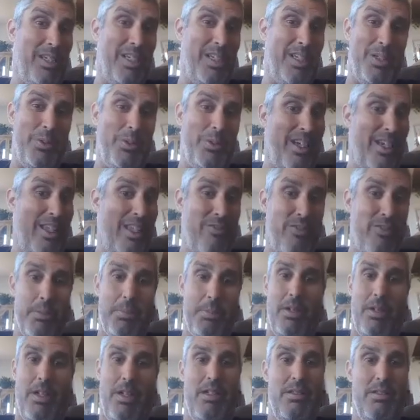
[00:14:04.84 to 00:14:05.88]
do any
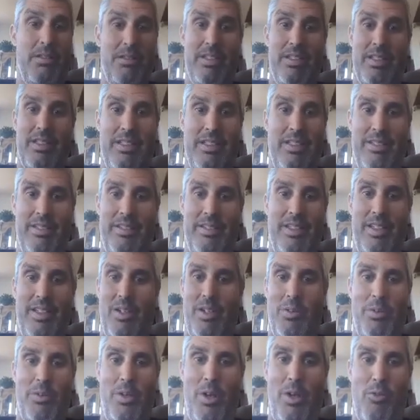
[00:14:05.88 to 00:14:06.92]
football,
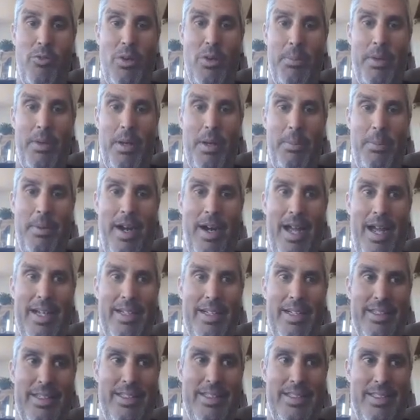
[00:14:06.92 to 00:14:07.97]
no football
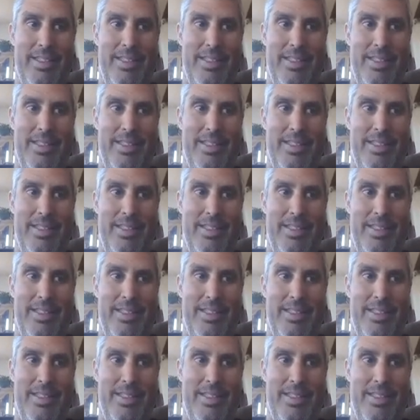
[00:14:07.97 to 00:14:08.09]
practice.